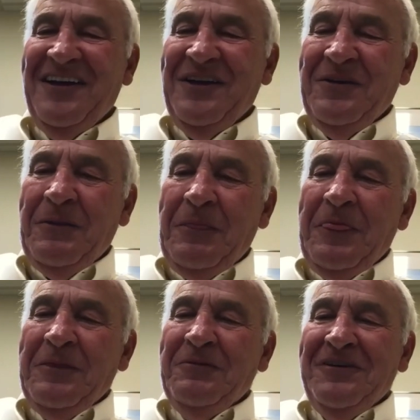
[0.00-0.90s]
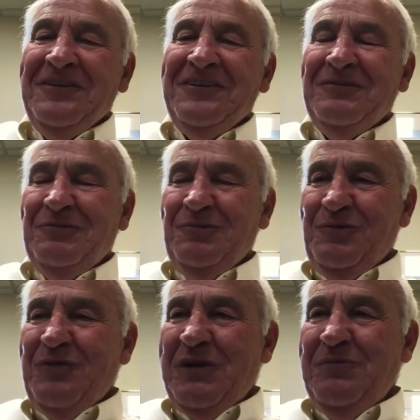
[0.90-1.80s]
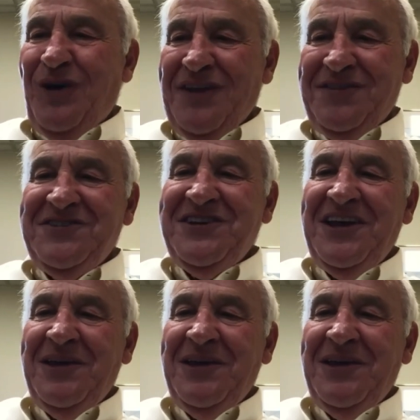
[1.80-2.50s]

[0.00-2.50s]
special and well run?